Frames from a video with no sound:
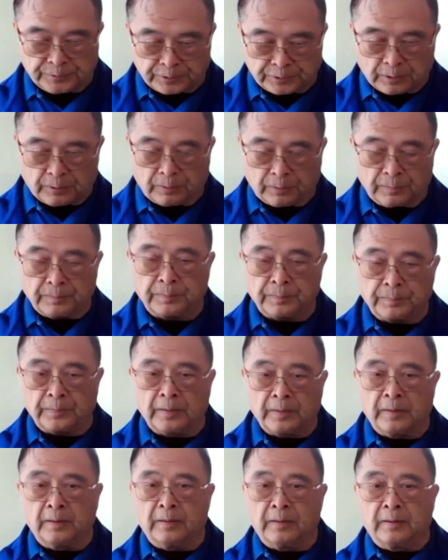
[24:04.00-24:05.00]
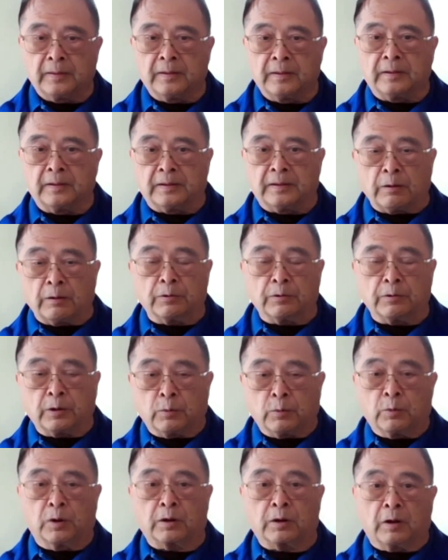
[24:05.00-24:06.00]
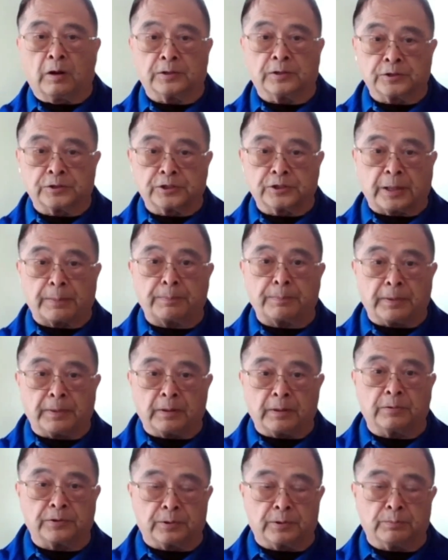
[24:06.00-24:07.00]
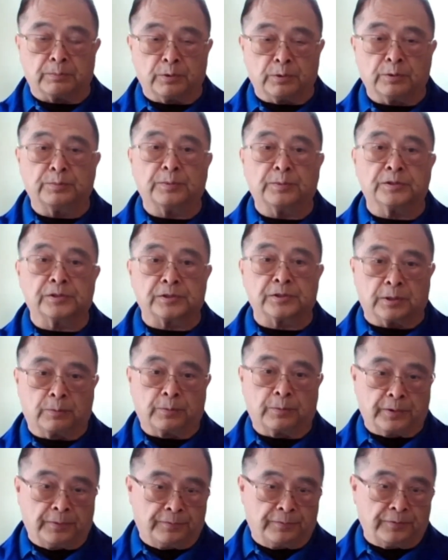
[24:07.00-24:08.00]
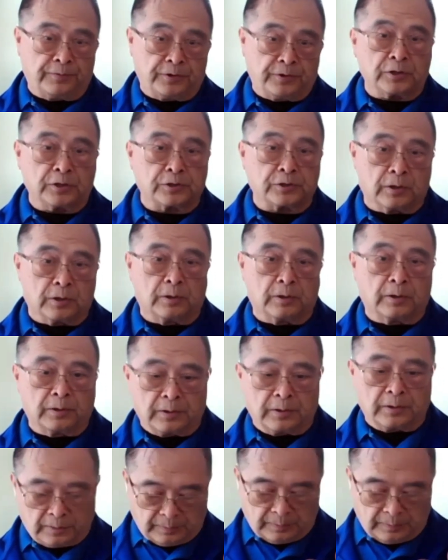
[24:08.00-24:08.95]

so now we're gonna work on stepping with the movements that we've just learned.